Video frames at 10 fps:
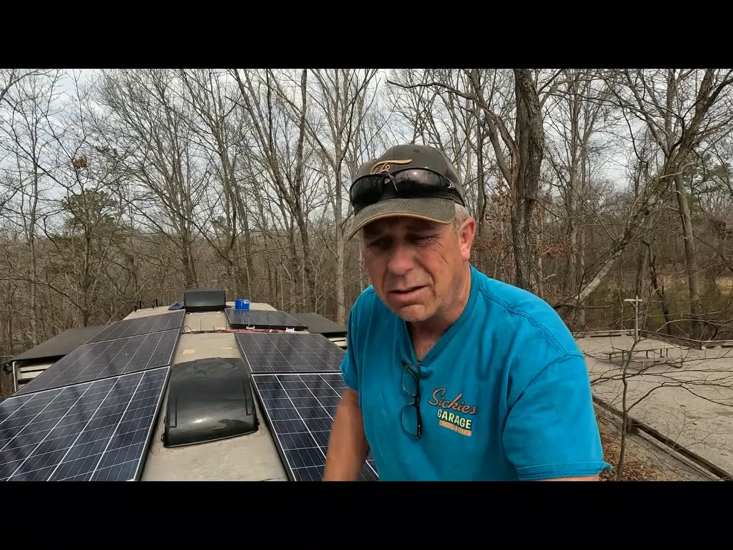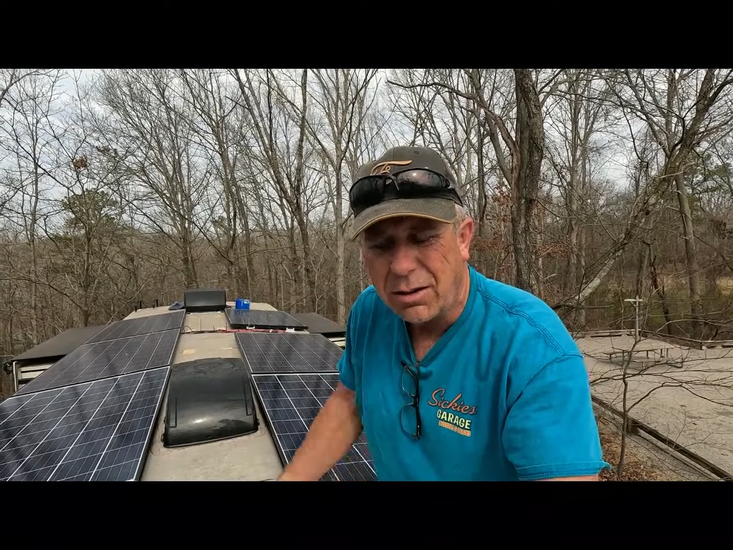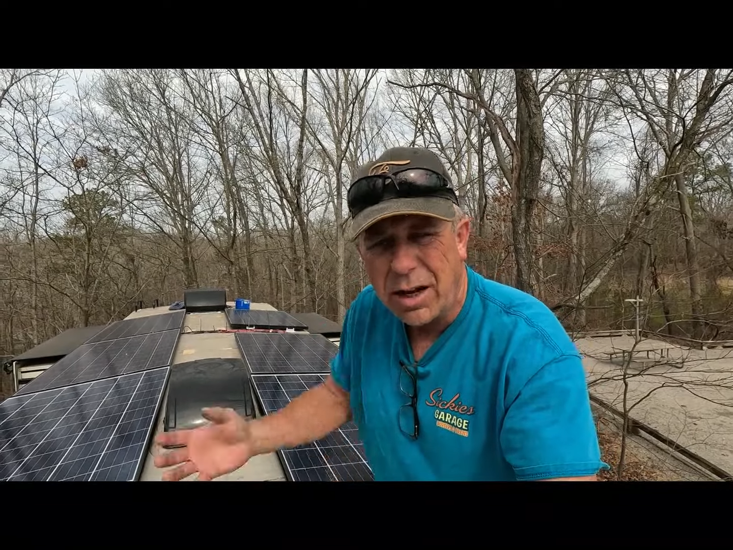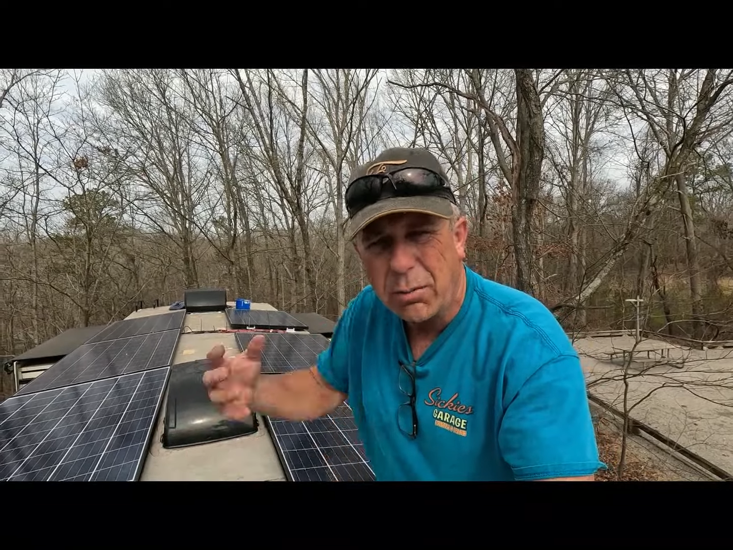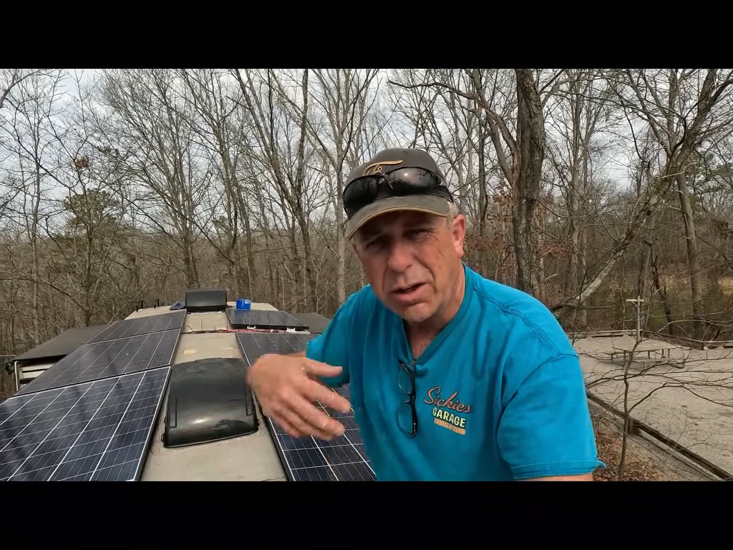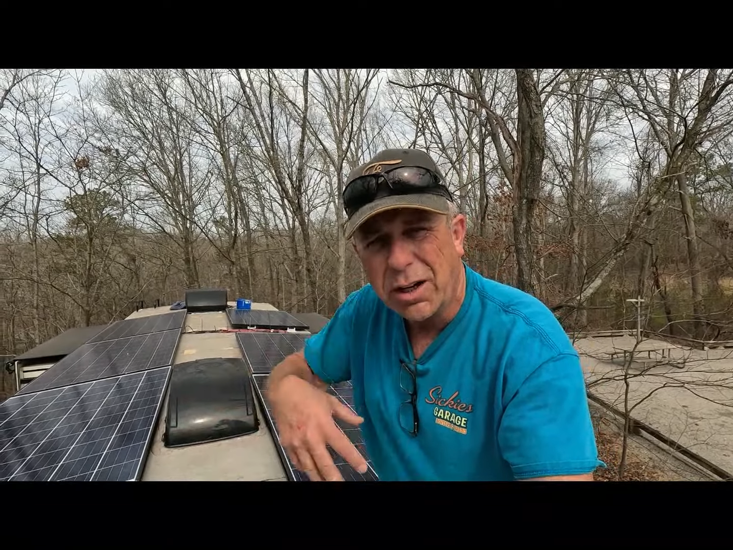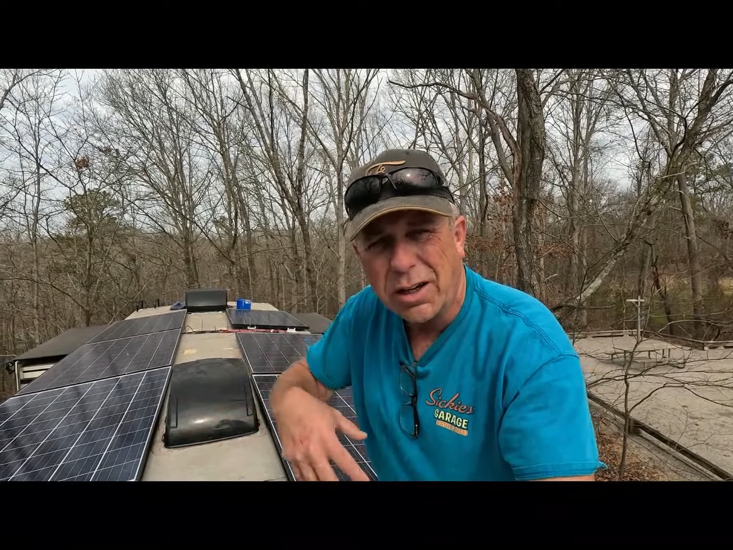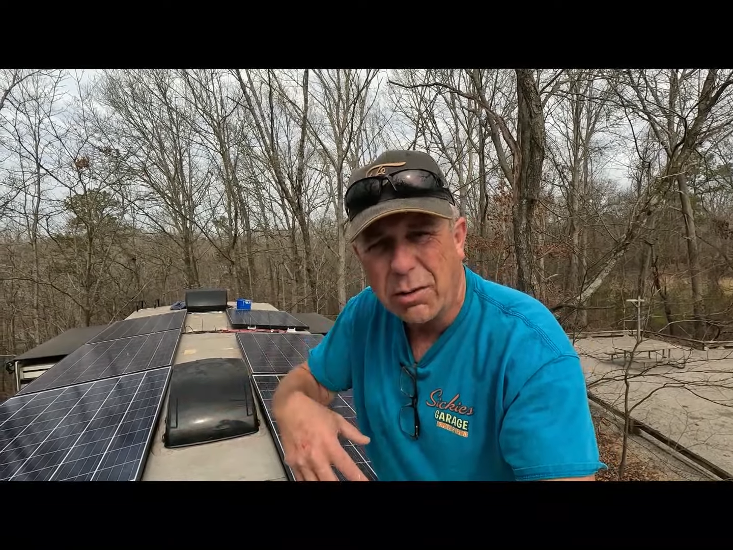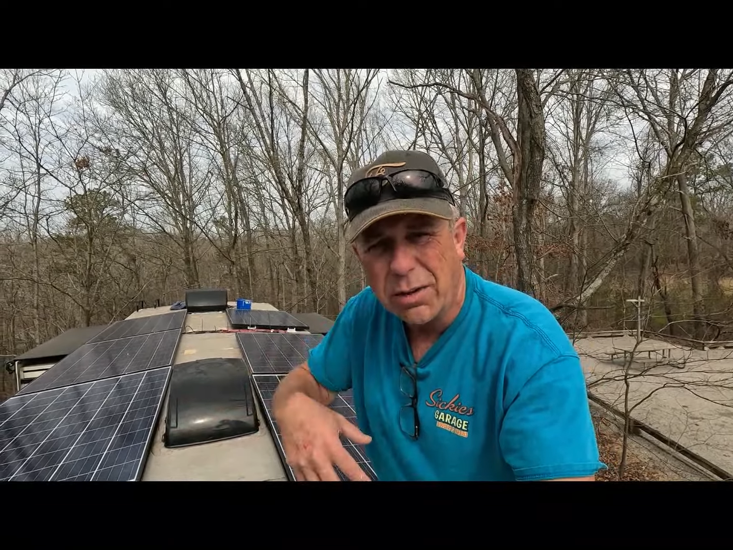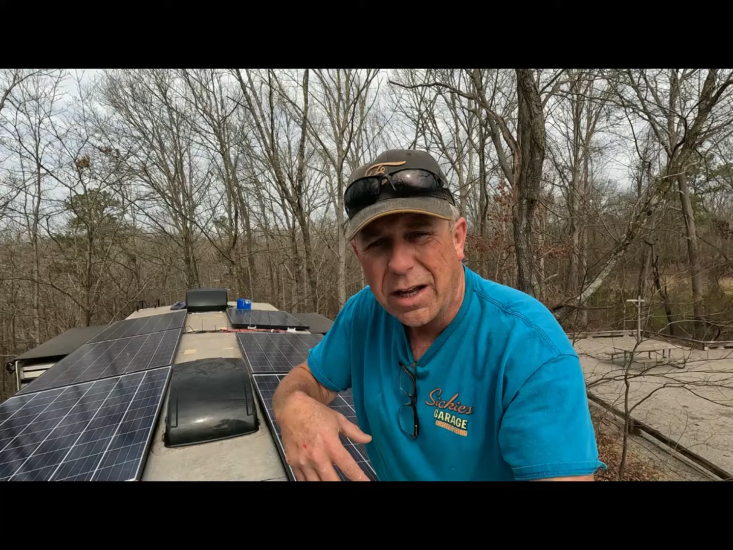So now we're going to
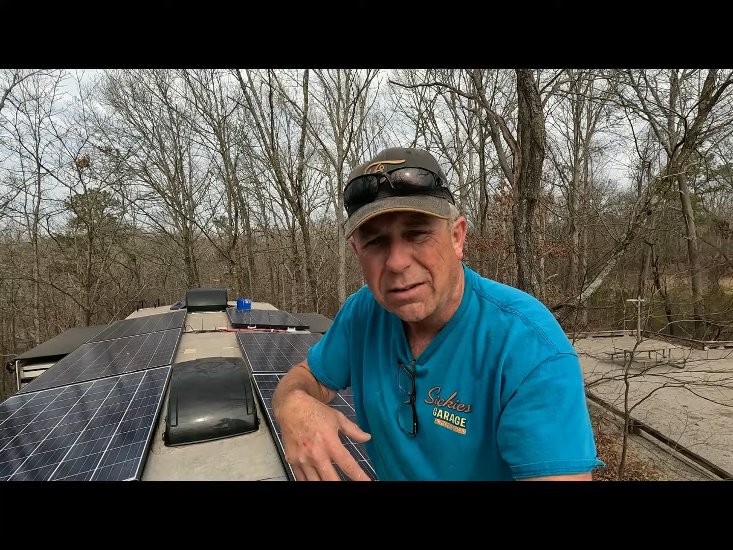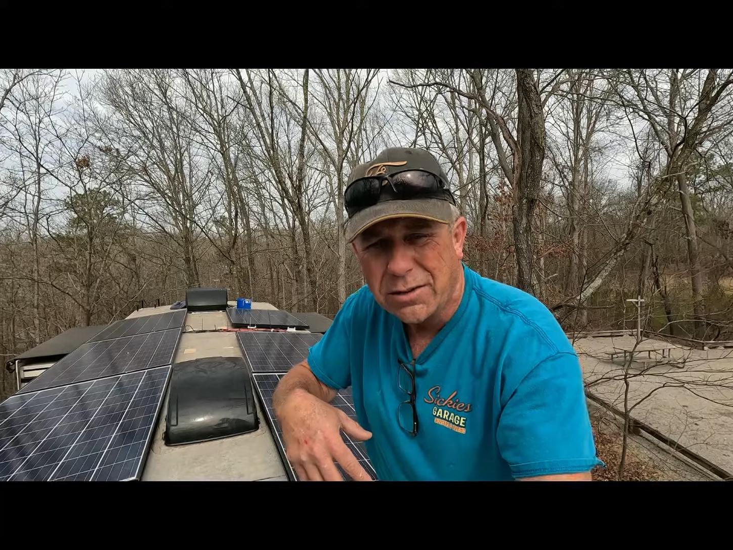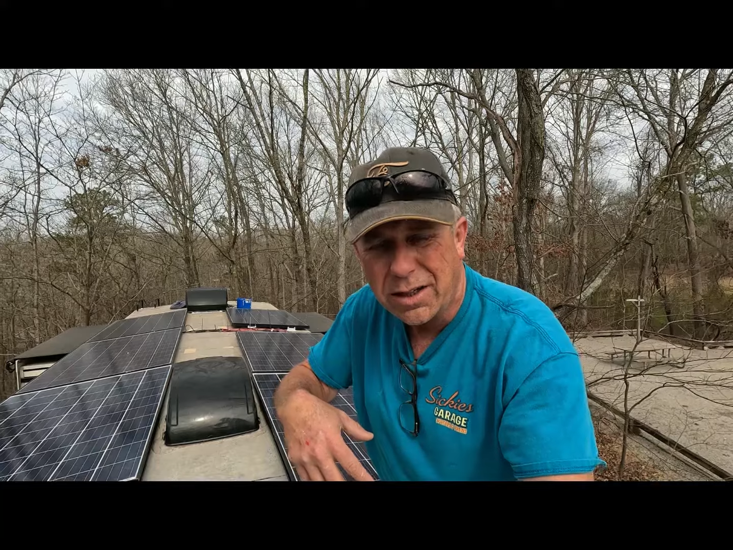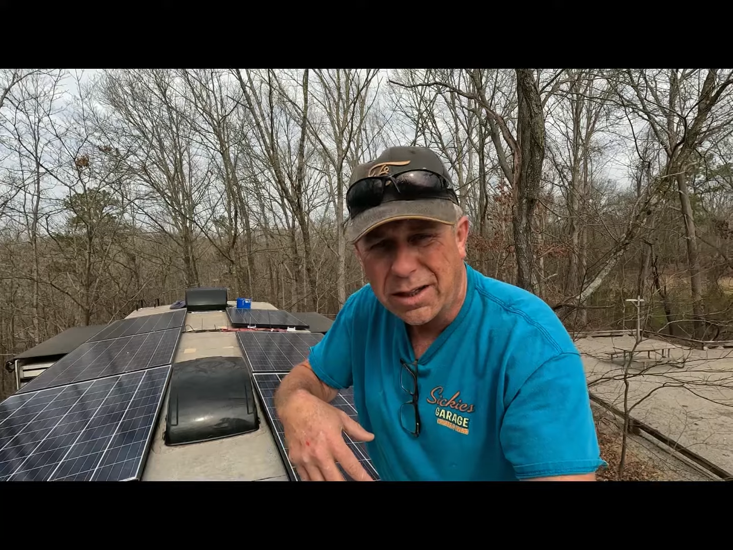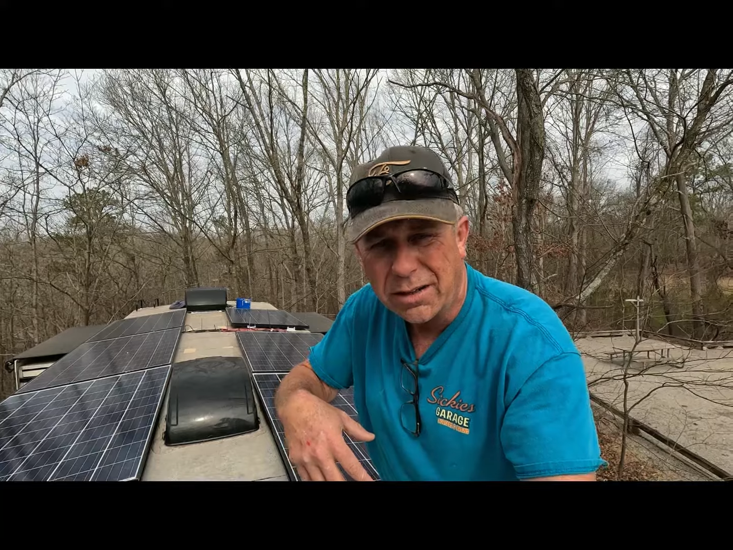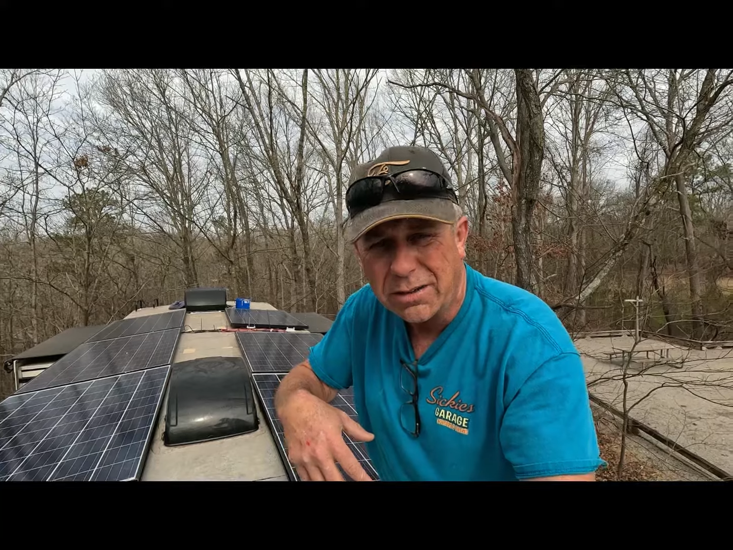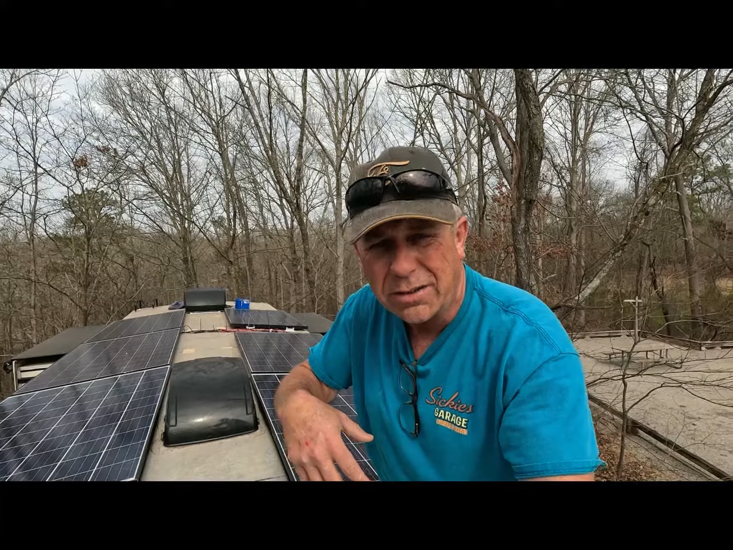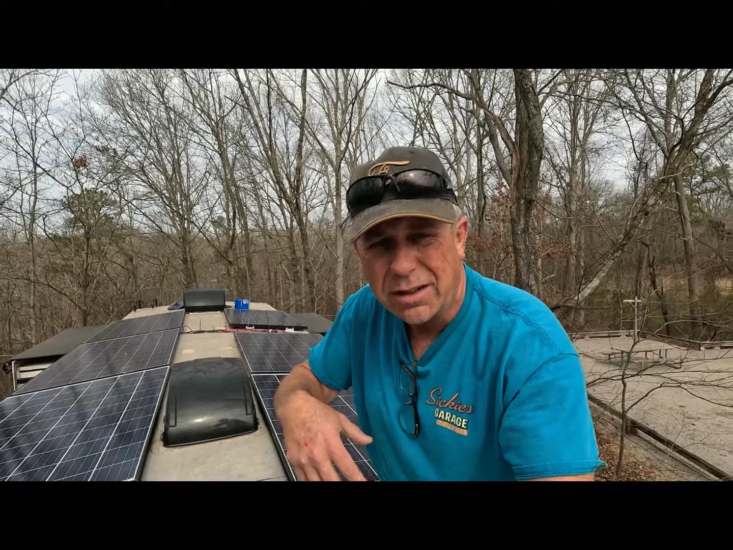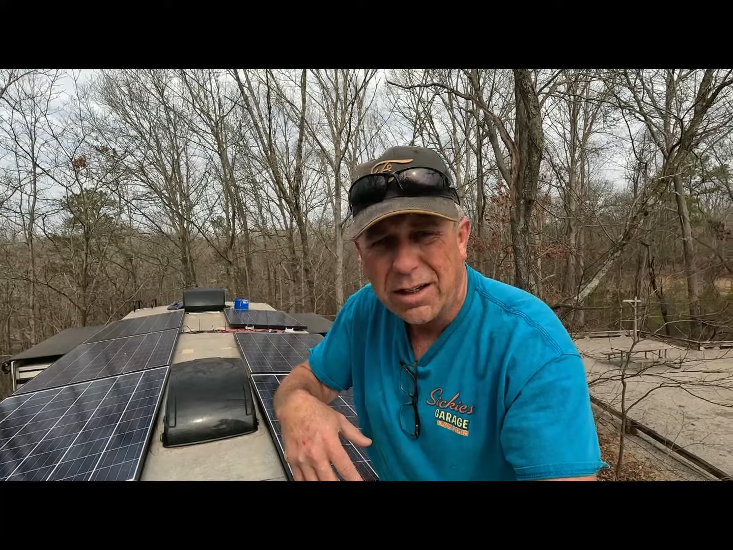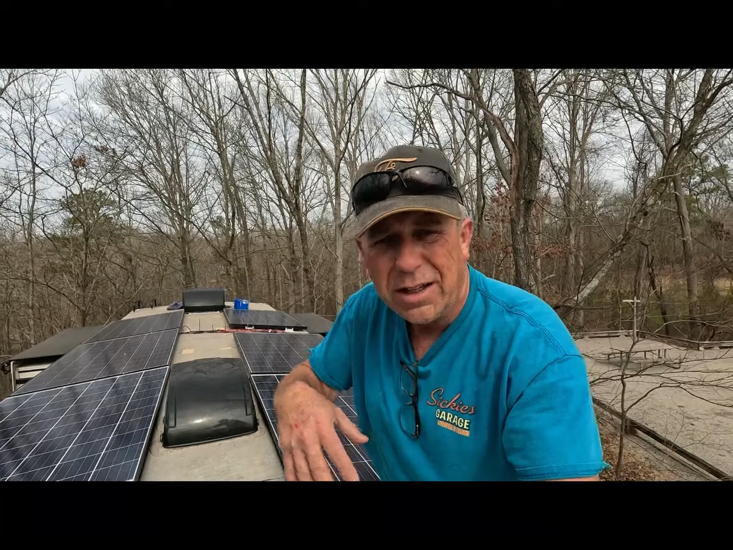go downstairs